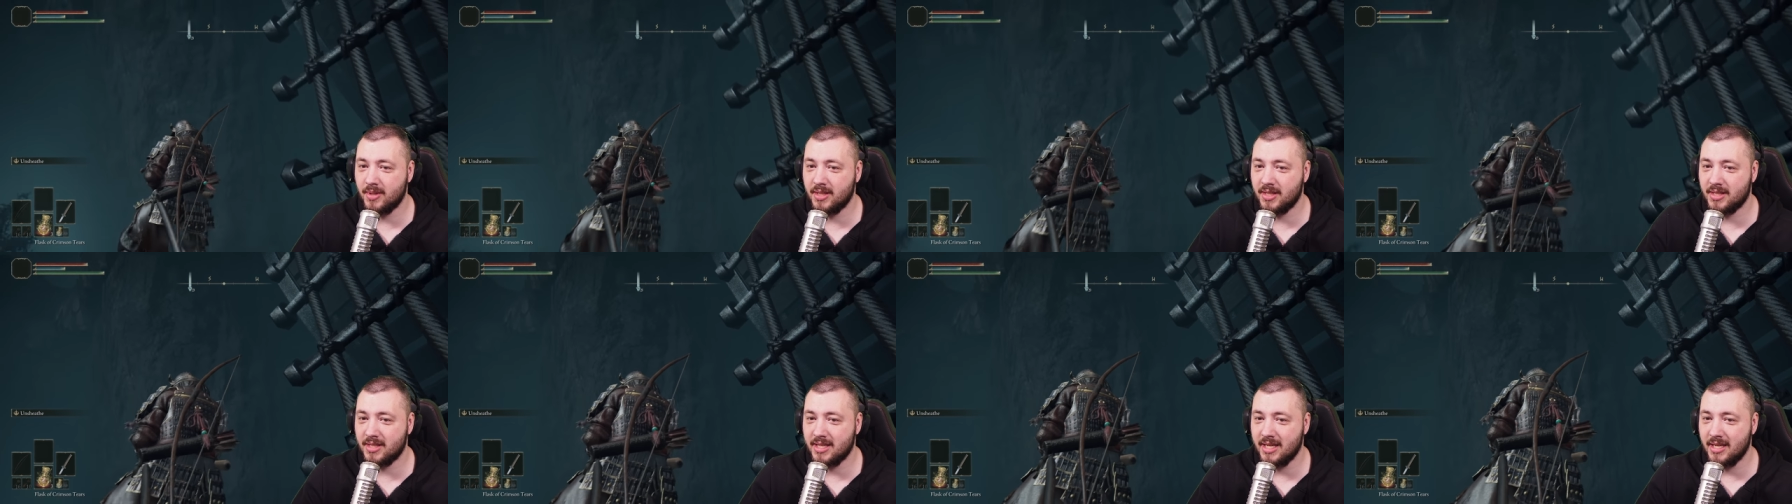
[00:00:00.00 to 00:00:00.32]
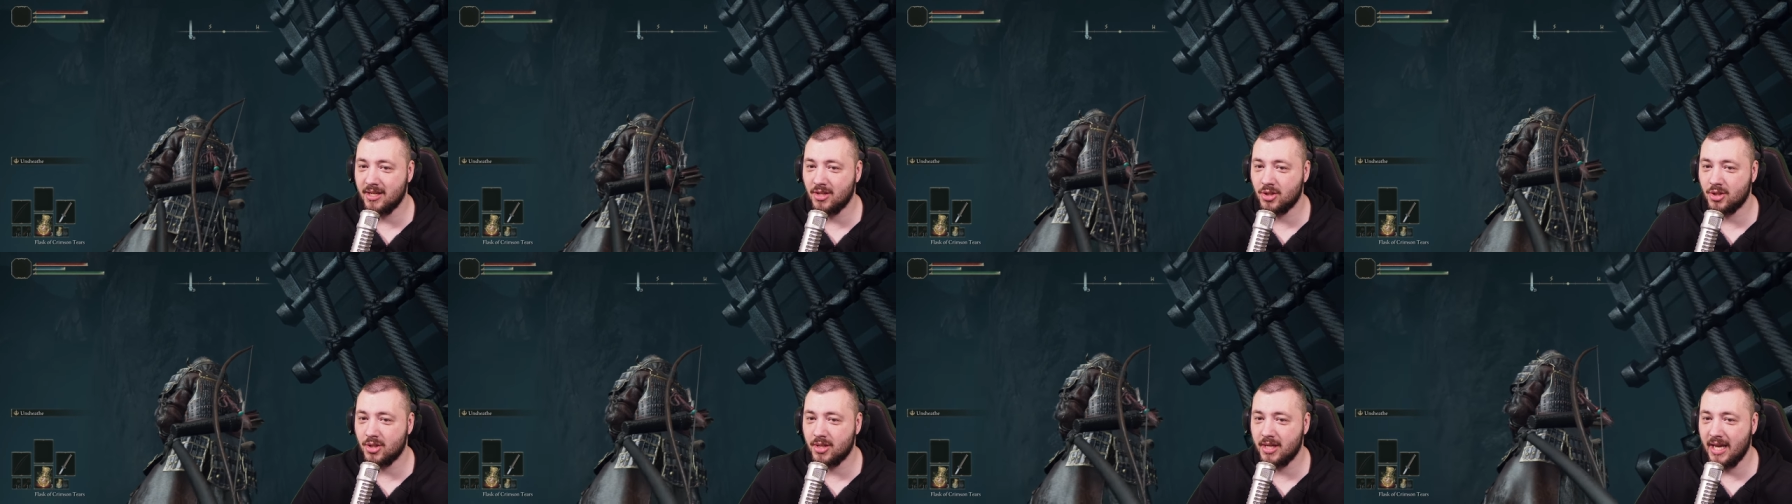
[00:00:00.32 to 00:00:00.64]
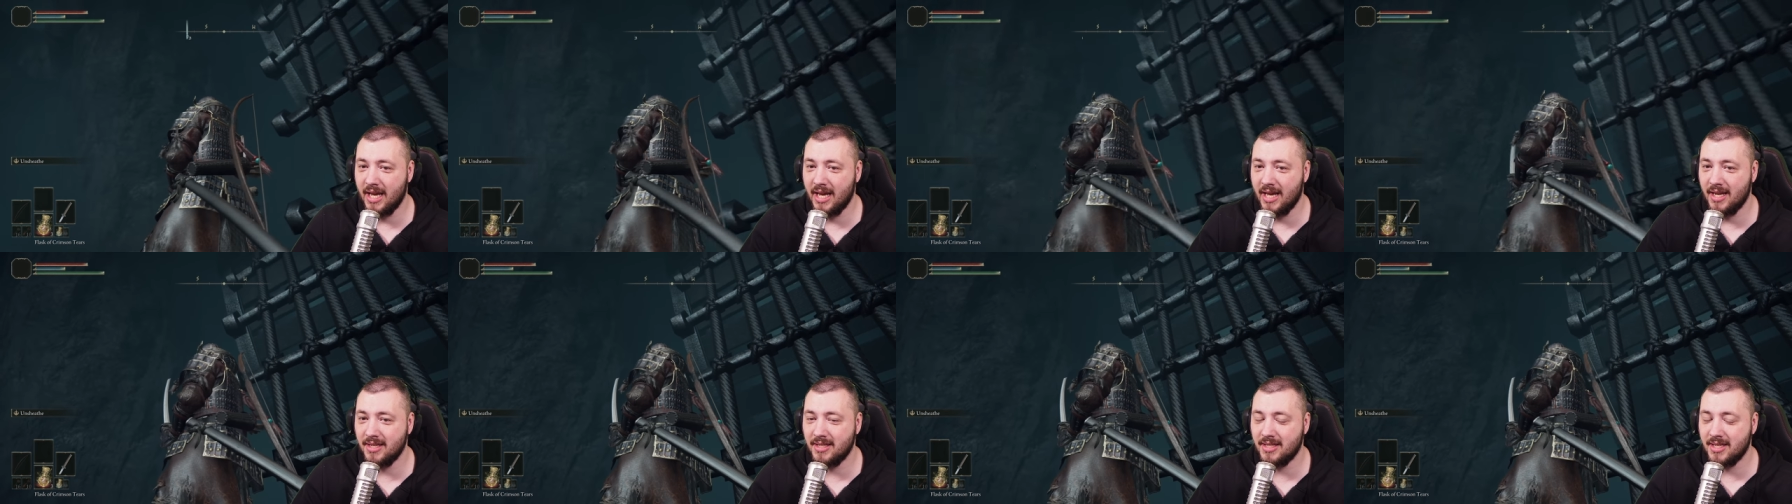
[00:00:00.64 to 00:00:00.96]
essentially
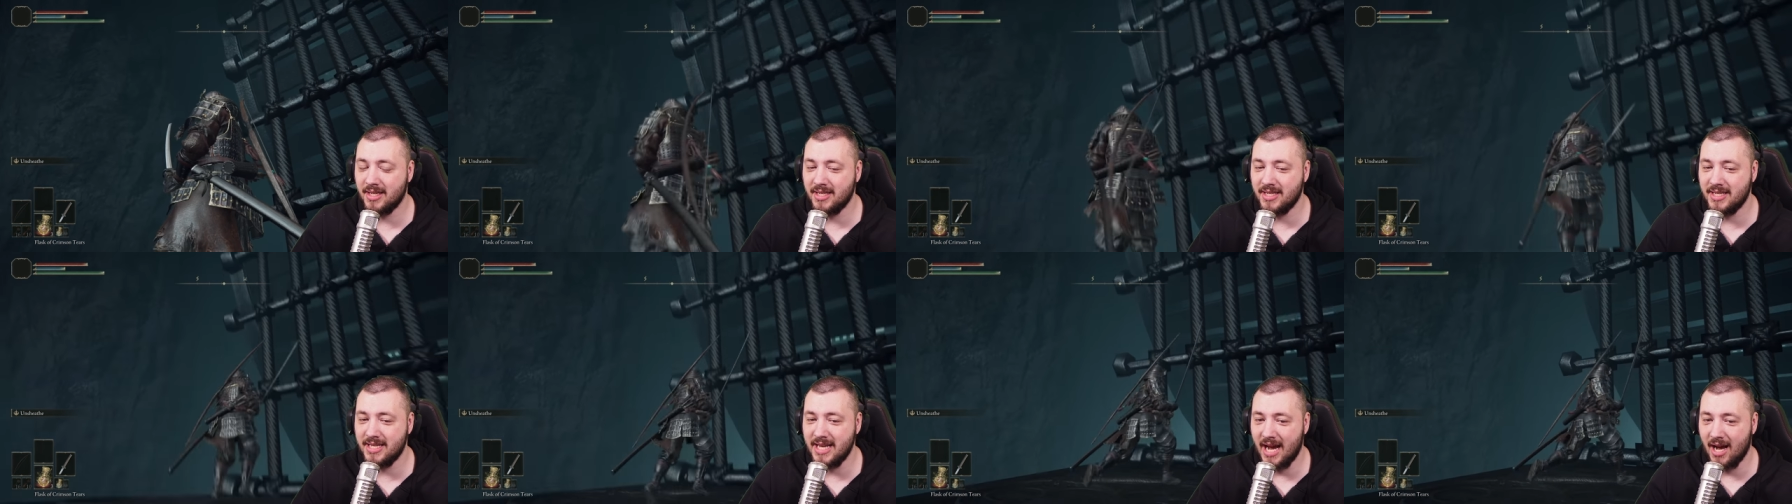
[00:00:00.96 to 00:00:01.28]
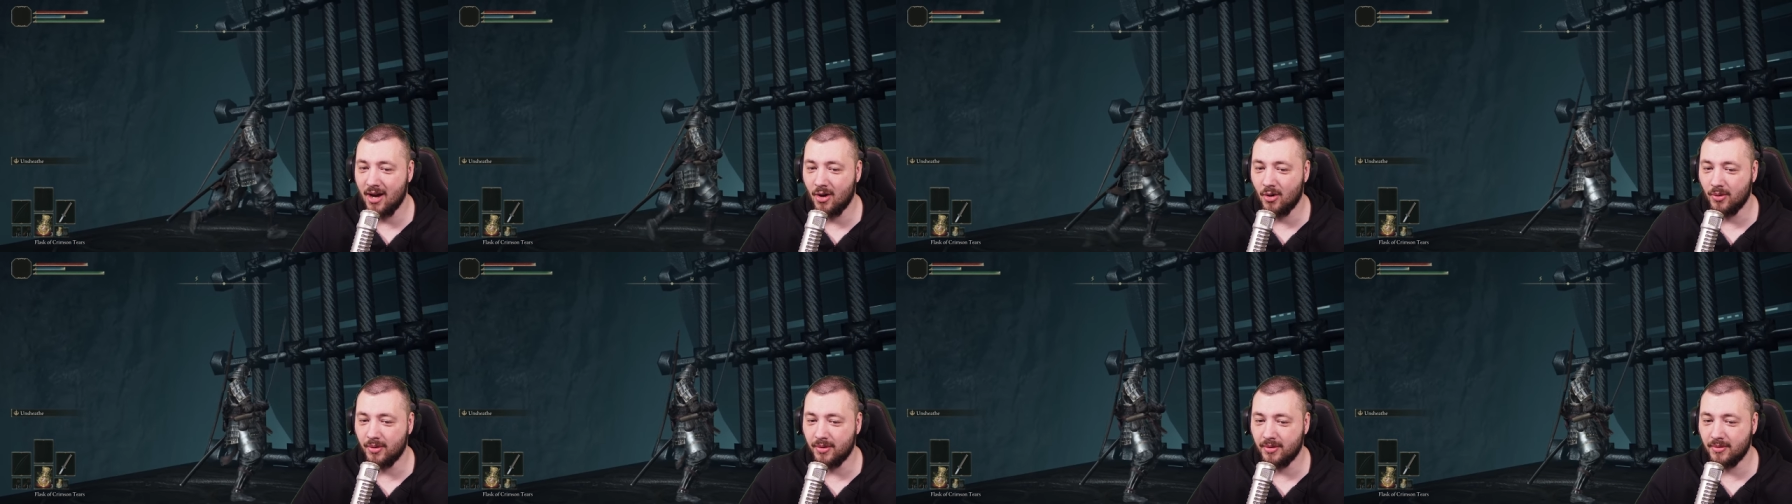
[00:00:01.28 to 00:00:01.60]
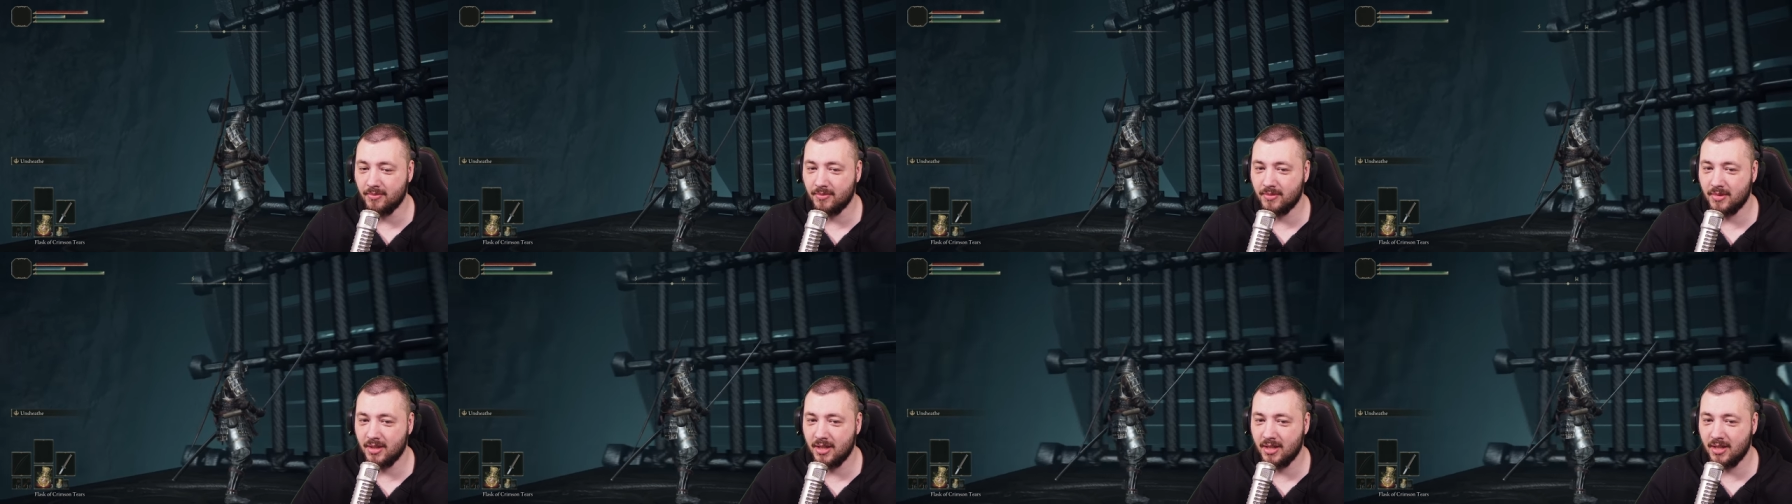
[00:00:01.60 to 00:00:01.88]
end down.